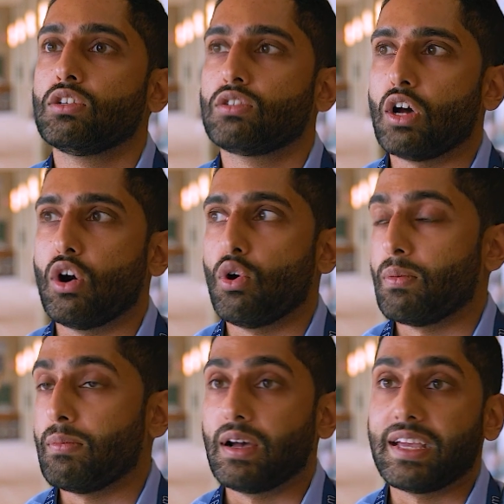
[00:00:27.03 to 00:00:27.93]
So
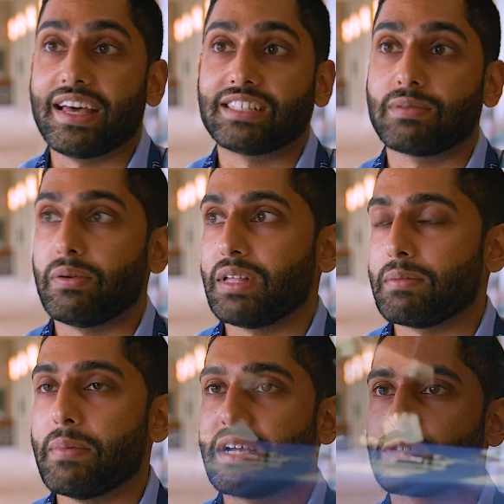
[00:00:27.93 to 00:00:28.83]
uh, yeah, that's really
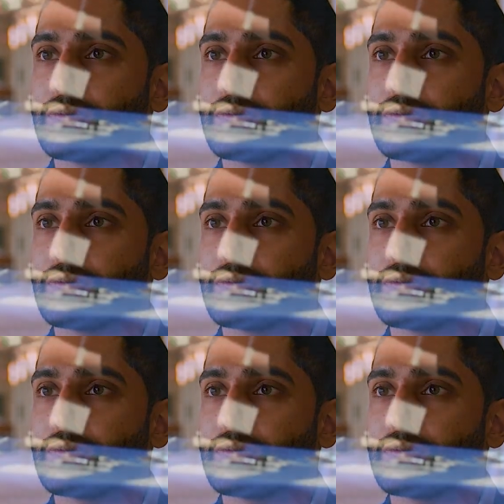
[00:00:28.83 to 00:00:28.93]
my biggest